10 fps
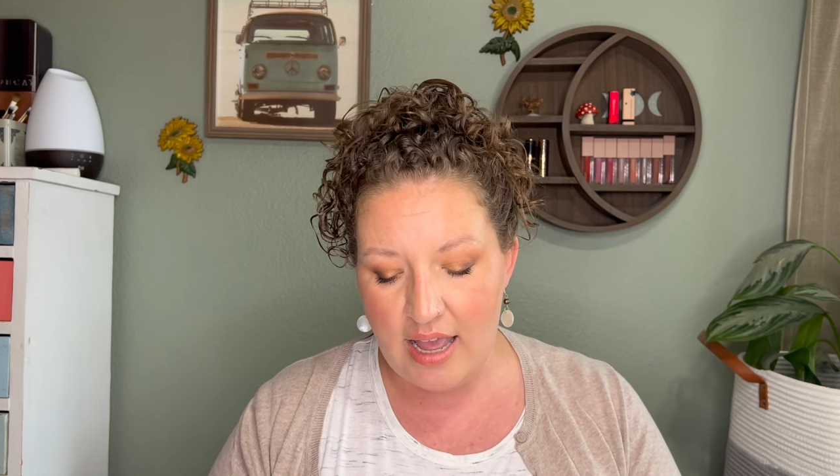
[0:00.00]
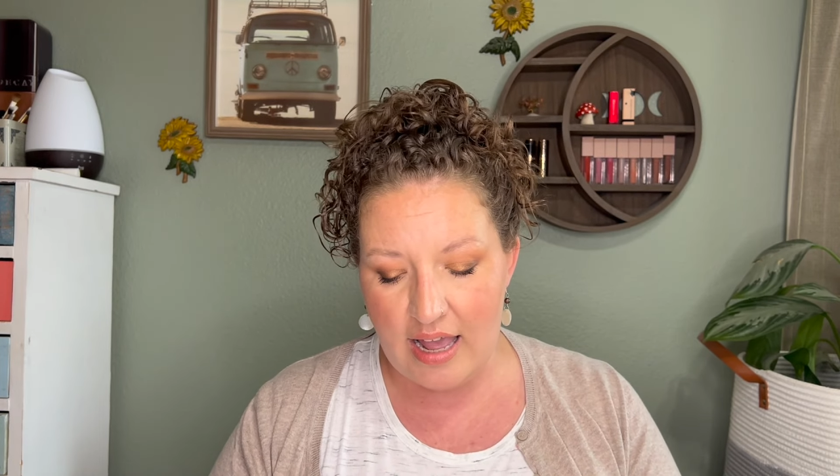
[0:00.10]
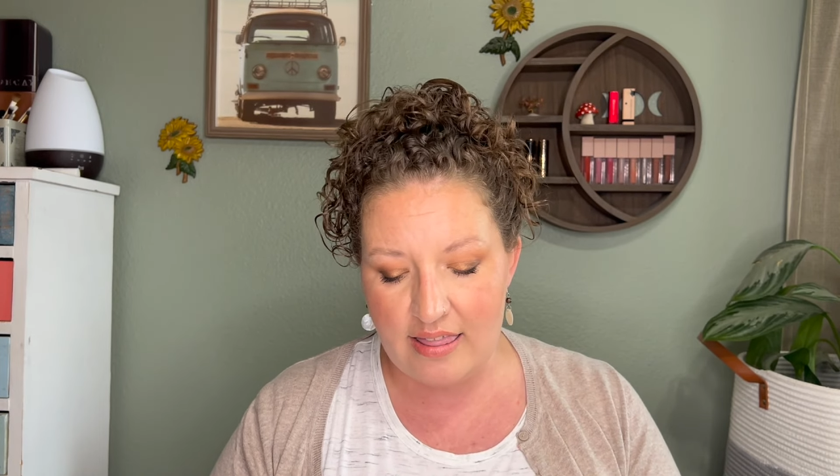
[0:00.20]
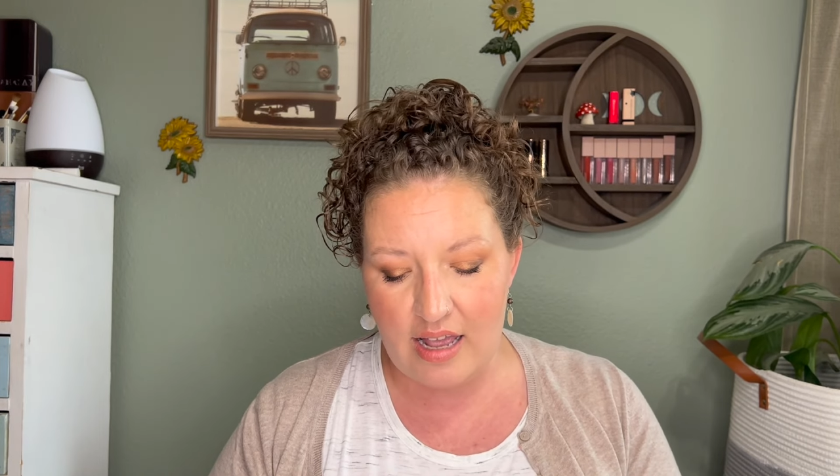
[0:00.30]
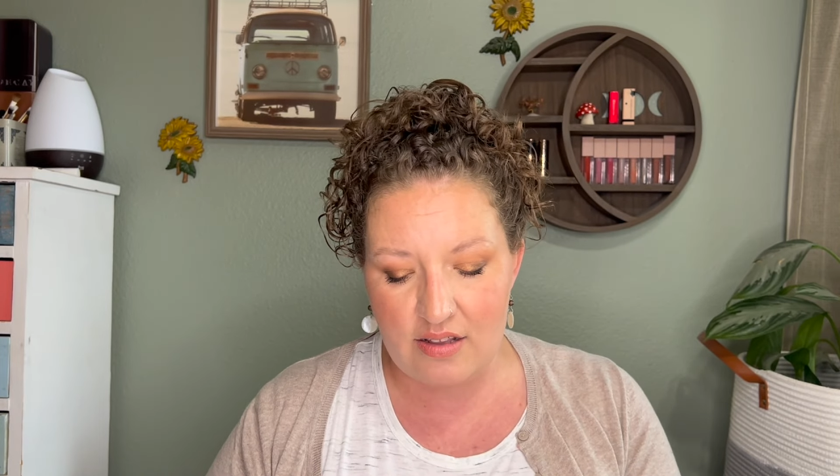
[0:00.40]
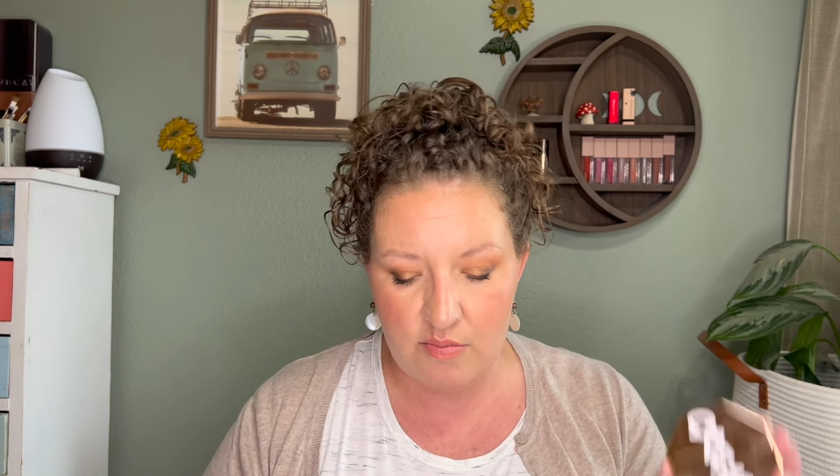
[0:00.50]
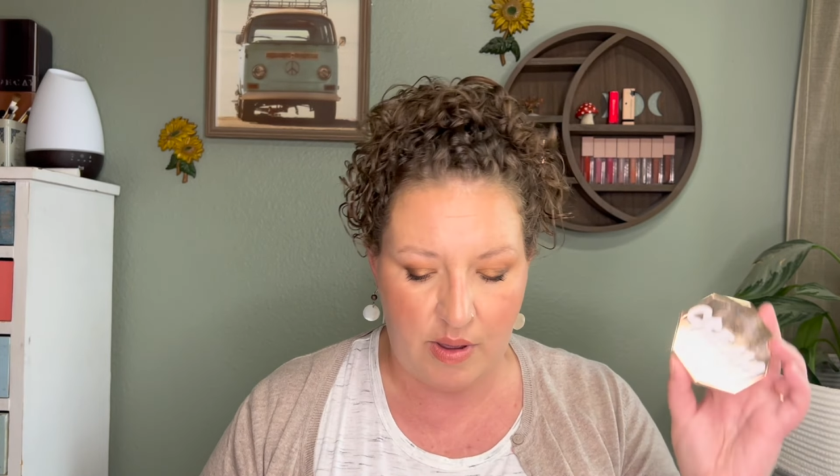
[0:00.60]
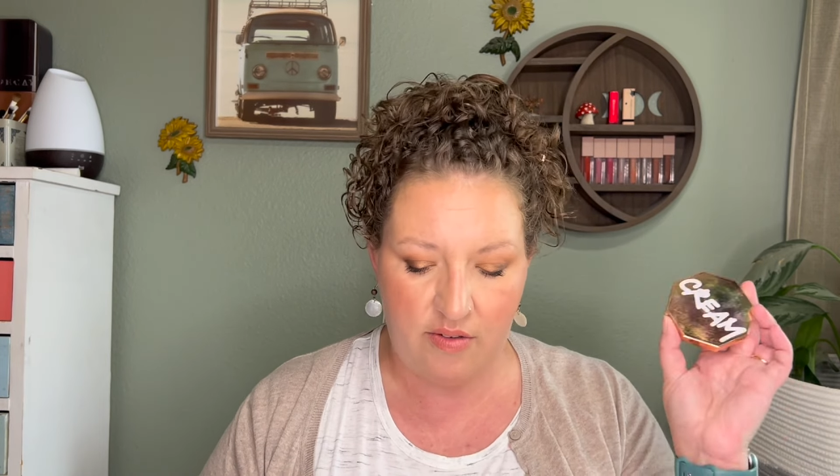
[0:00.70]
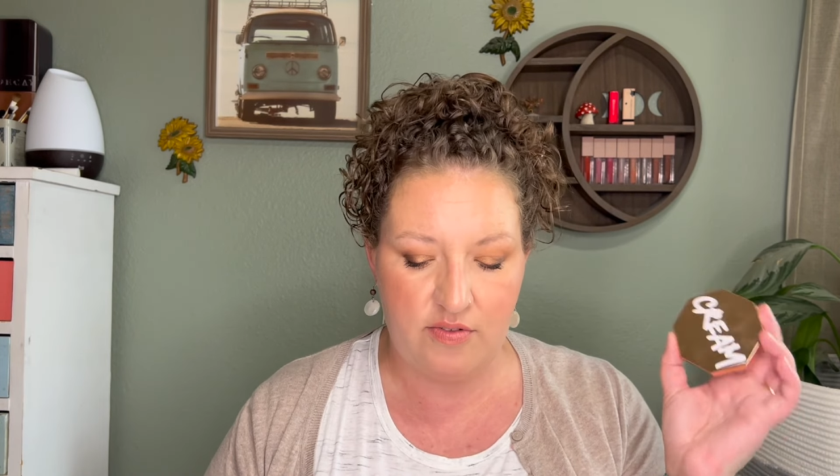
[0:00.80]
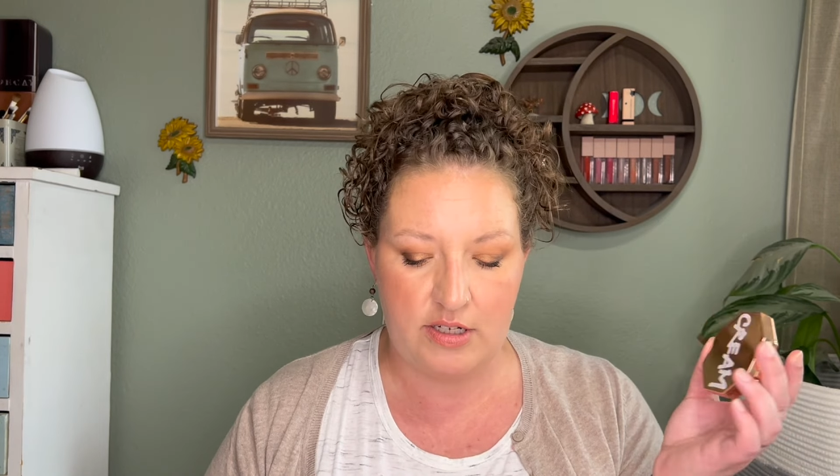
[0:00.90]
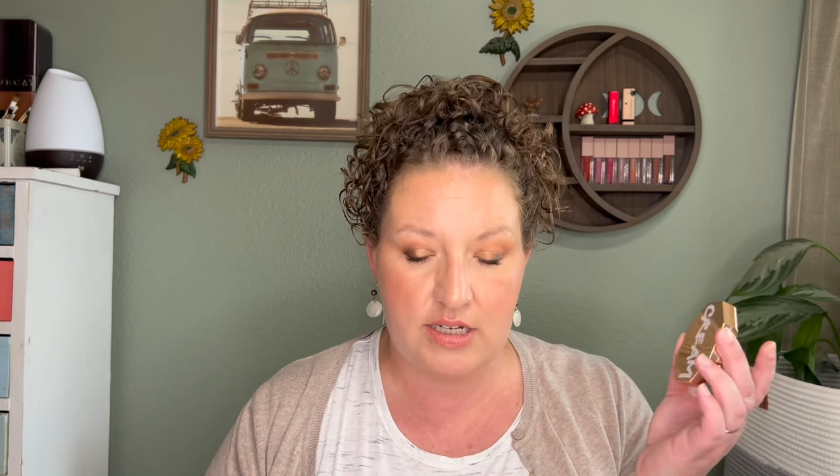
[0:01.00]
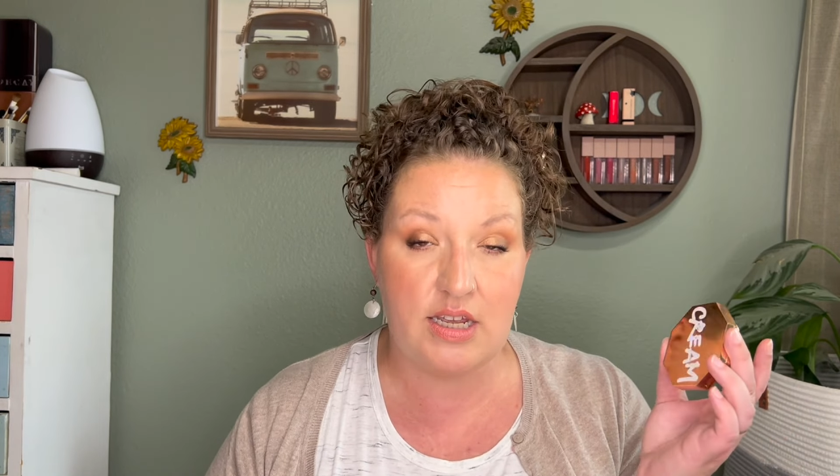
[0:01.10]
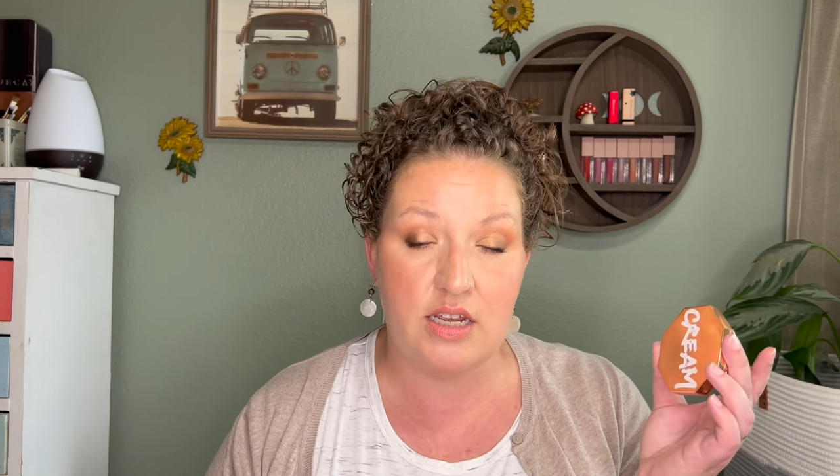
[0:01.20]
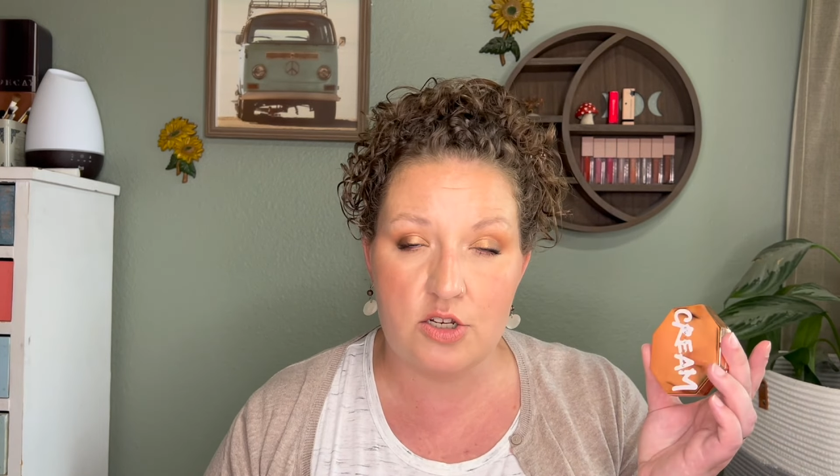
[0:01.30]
And that is my Fenty